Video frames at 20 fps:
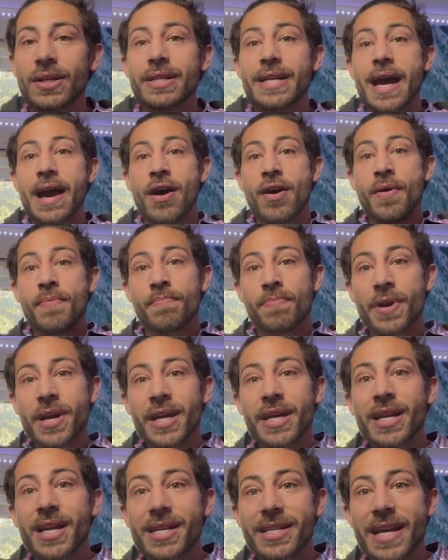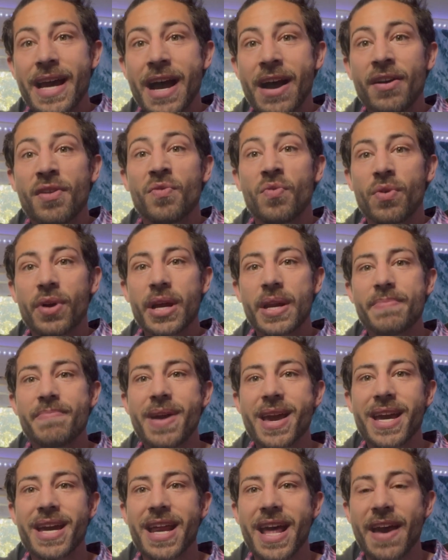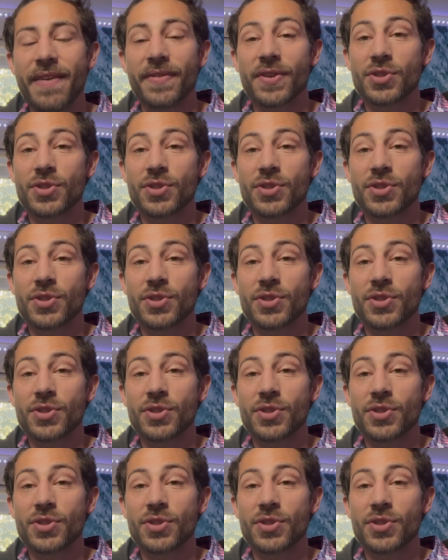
Now I'm bringing it down, and we're going to make it heavy.